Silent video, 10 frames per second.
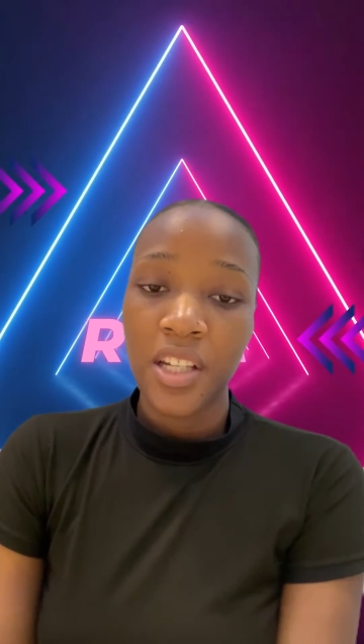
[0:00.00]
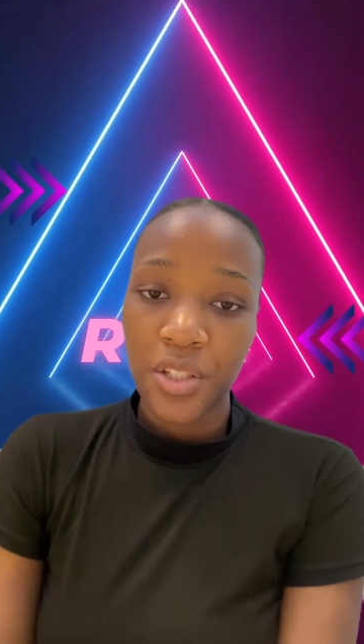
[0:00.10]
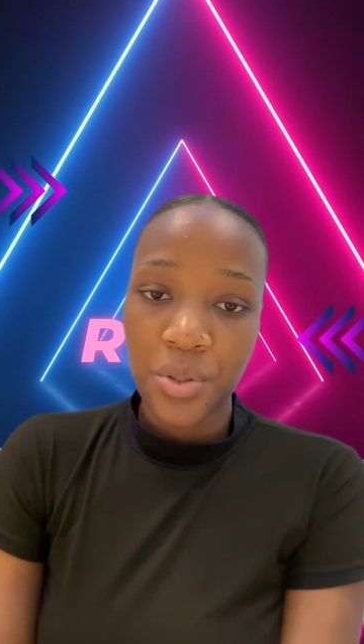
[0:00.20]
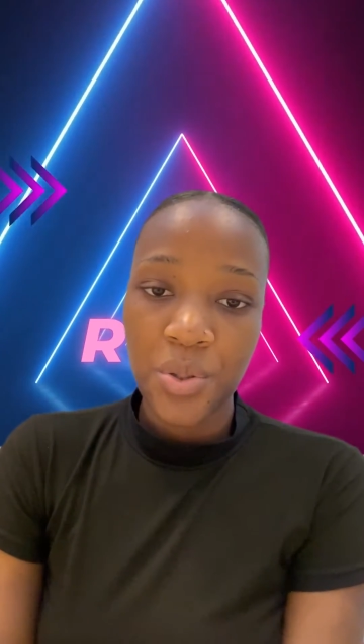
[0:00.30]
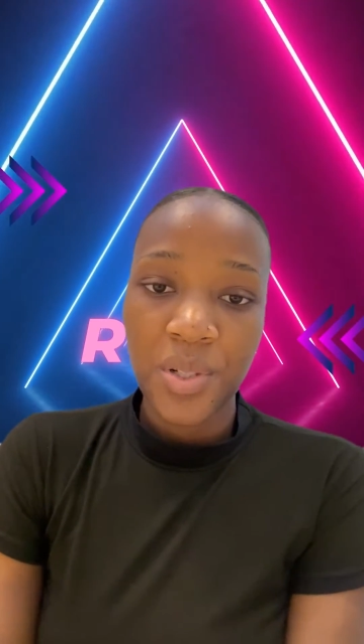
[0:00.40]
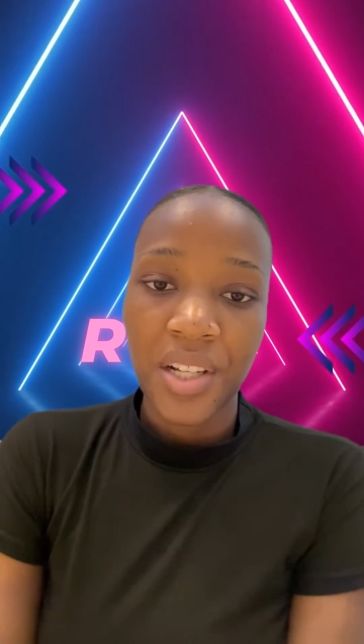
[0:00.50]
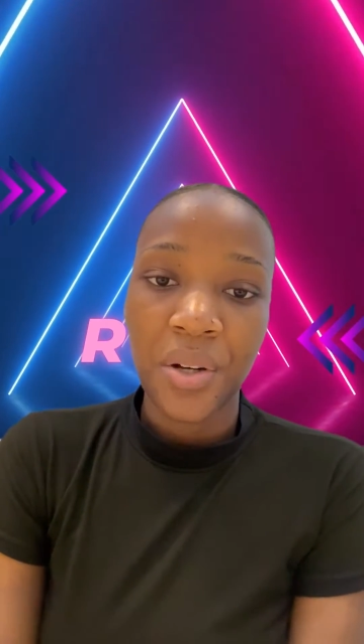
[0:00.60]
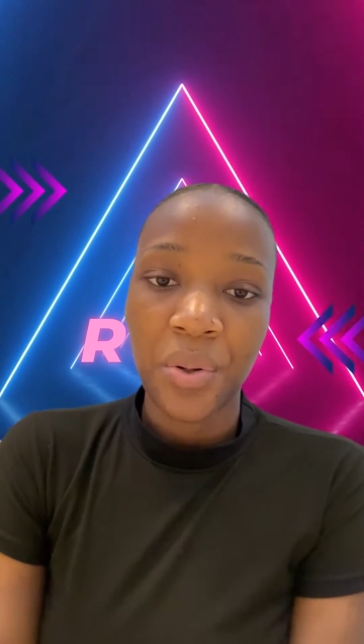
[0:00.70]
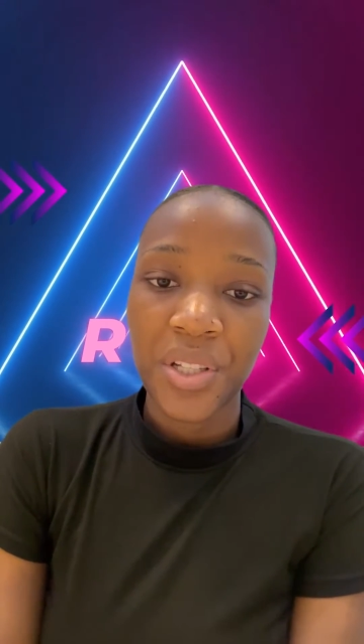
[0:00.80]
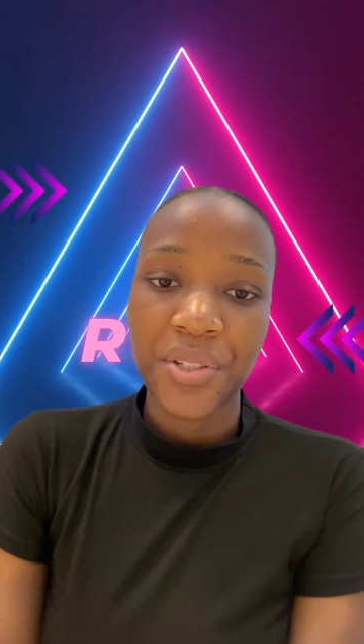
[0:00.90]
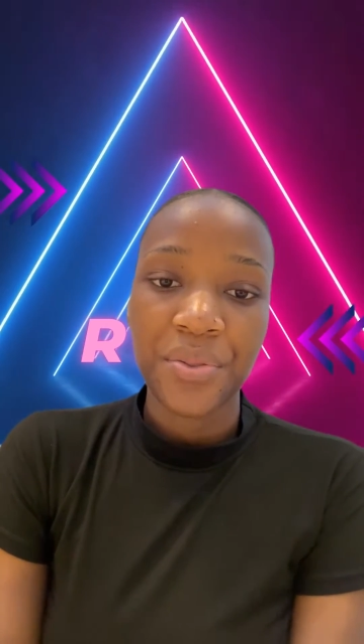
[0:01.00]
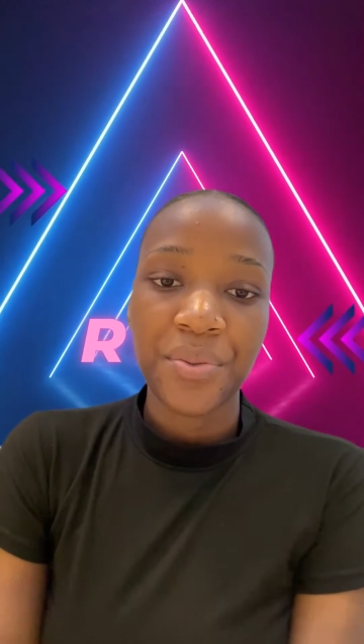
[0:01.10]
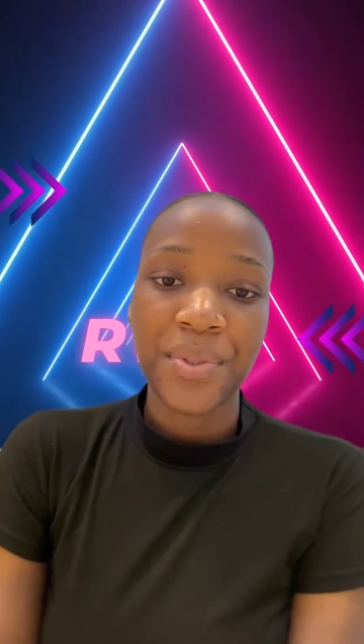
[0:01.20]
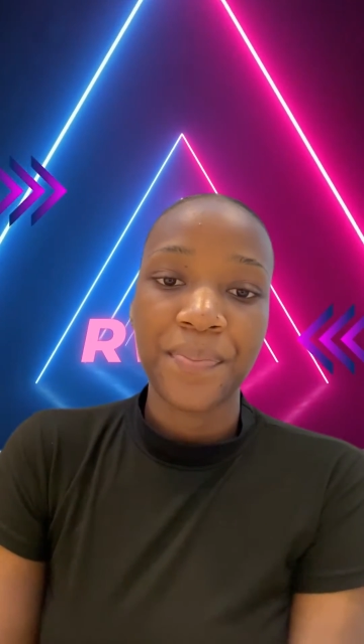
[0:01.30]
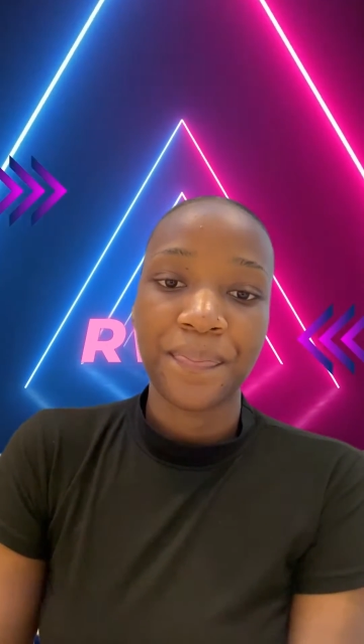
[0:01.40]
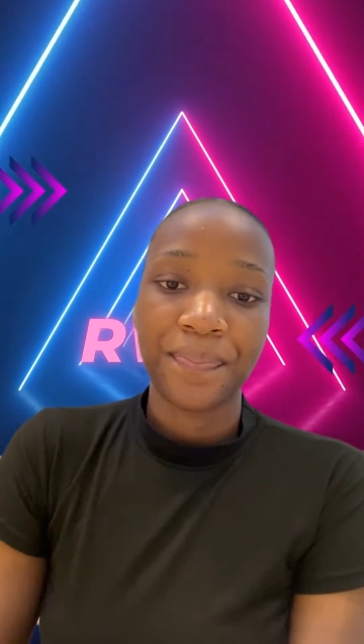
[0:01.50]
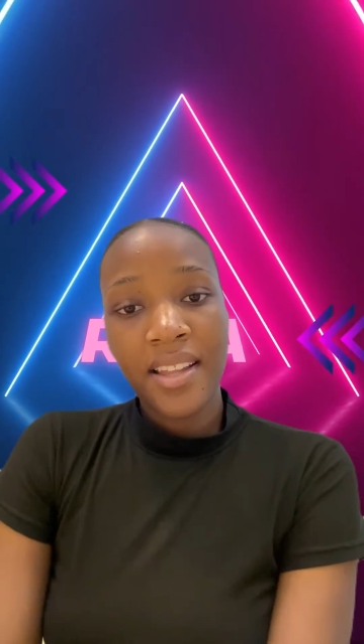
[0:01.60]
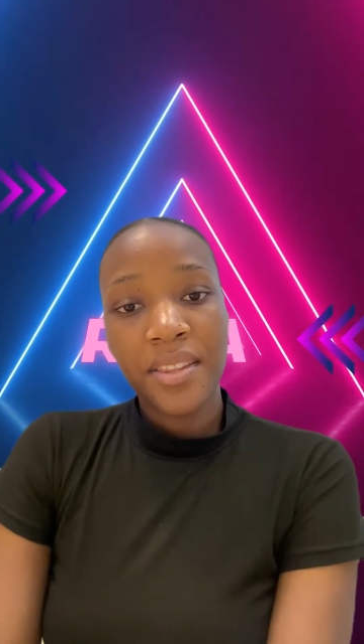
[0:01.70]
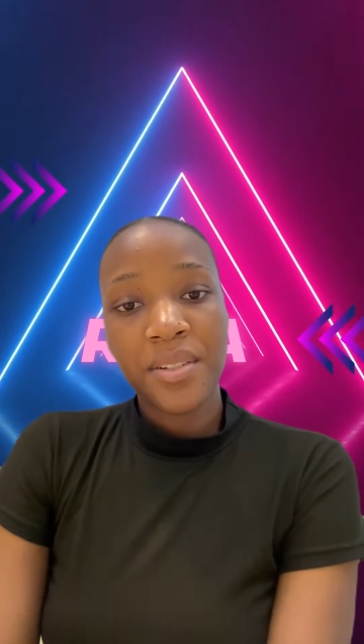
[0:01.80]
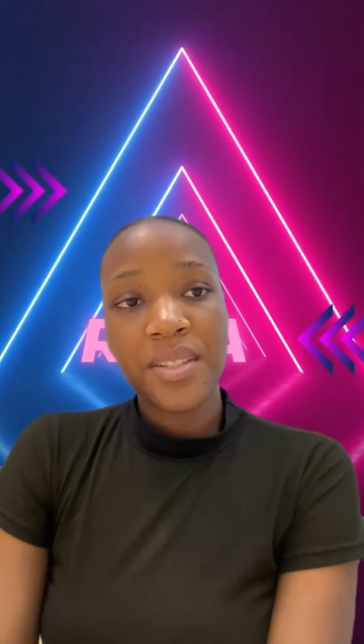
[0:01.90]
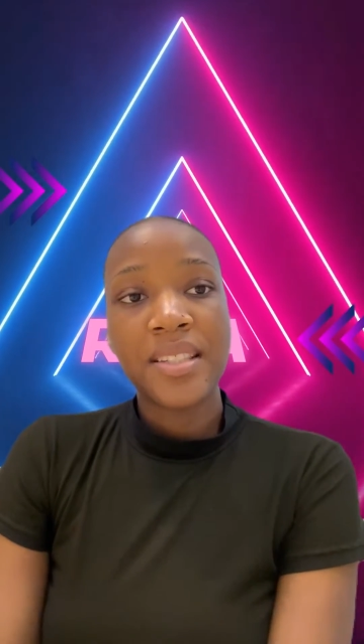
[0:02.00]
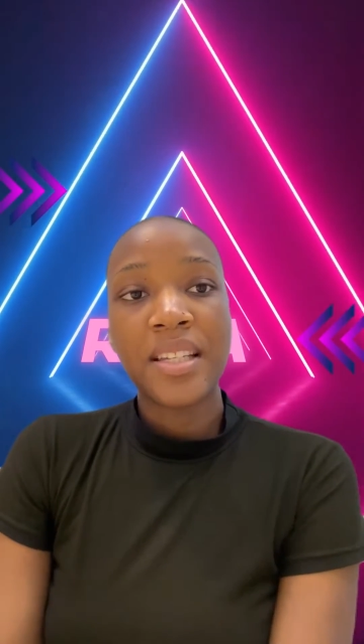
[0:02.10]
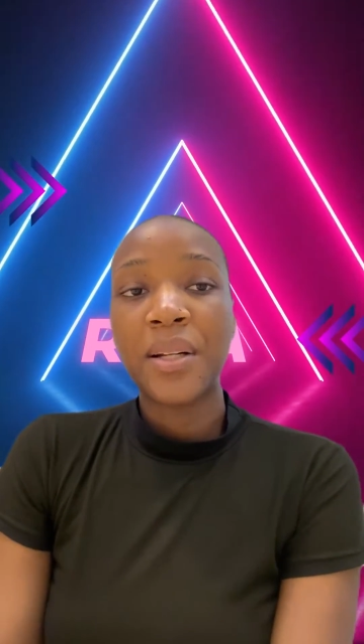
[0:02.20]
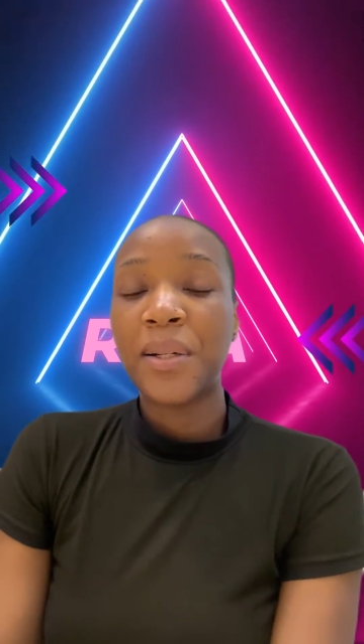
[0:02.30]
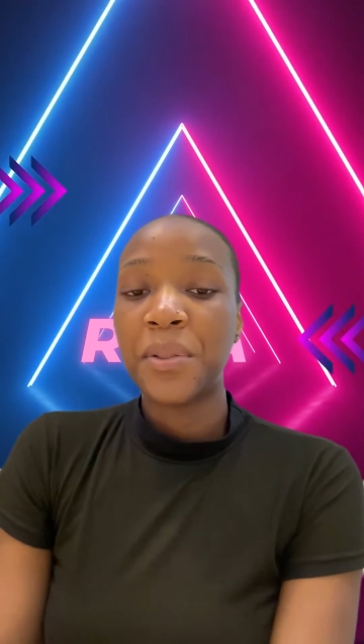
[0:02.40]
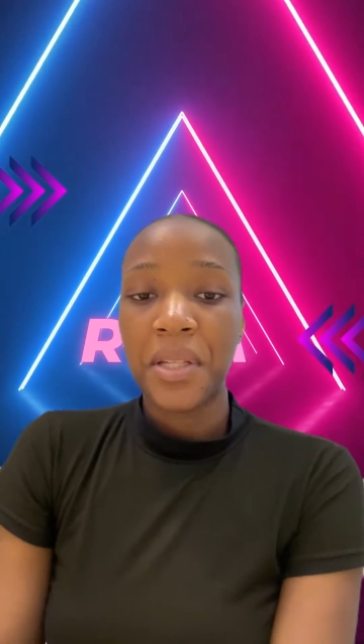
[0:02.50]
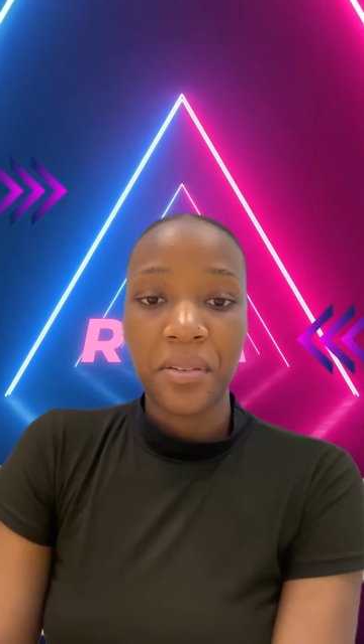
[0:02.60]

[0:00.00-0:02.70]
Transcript: due to legal issues. Others, including